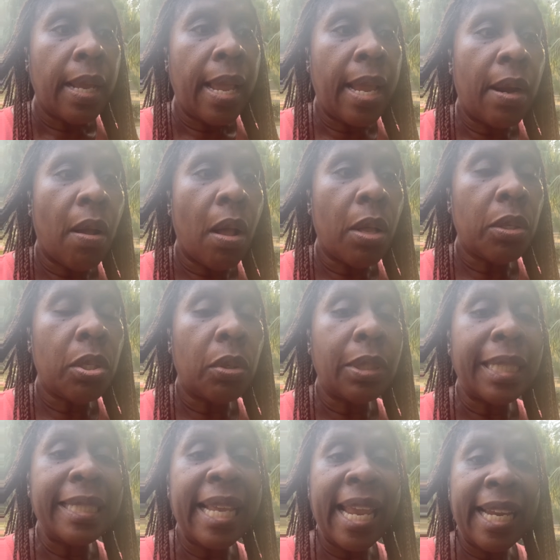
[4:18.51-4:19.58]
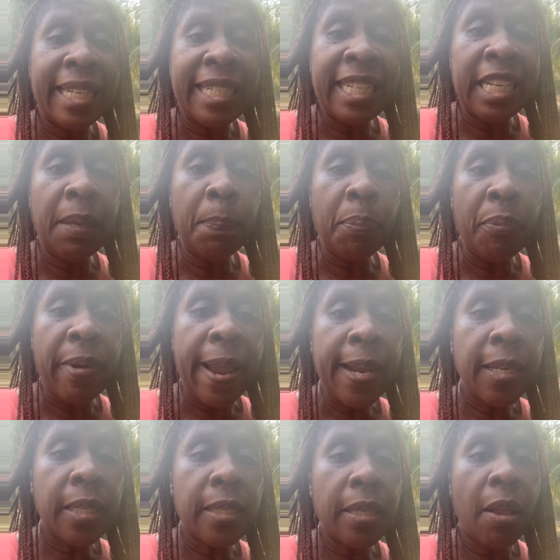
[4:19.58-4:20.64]
and also to take deep
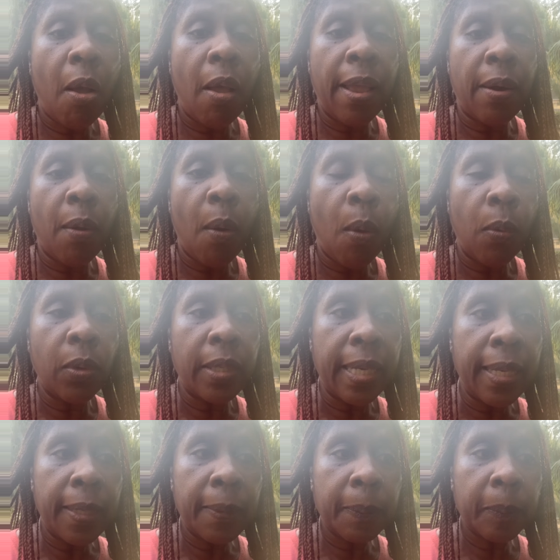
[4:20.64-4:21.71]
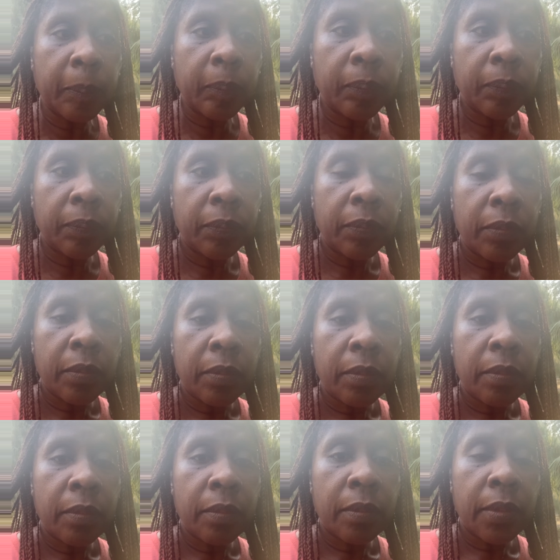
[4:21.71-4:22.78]
breaths and hold it.
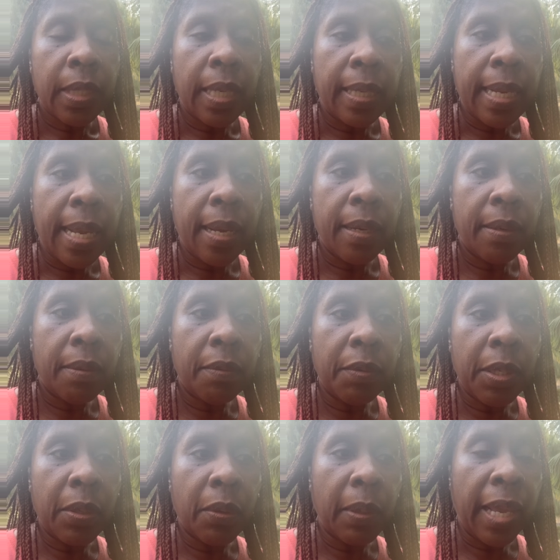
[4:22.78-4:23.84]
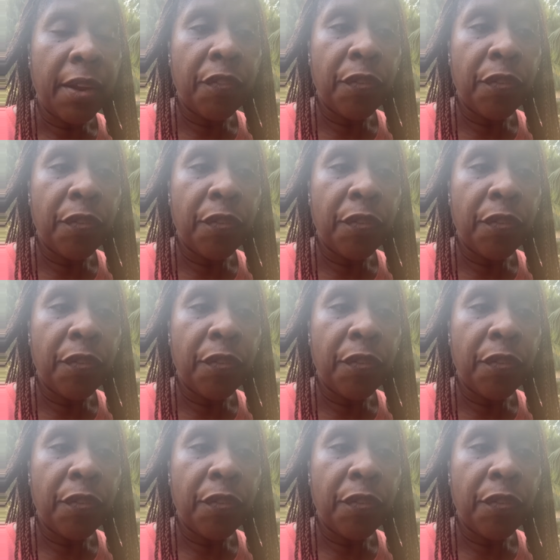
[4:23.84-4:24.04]
And then, you know, like